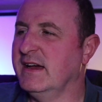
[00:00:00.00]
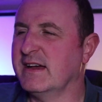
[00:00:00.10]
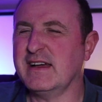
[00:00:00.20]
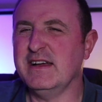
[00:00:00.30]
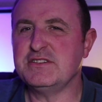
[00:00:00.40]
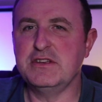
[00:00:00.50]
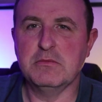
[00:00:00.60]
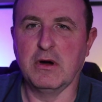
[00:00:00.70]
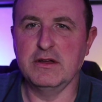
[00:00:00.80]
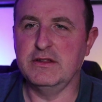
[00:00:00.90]
Occasionally
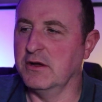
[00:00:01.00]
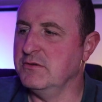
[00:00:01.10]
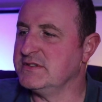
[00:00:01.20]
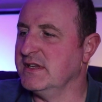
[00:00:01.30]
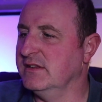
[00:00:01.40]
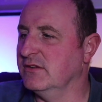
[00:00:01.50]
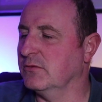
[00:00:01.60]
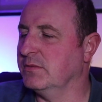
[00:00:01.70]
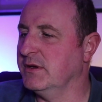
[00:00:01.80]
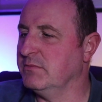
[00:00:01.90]
you might notice it a
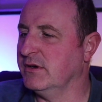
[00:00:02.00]
little bit,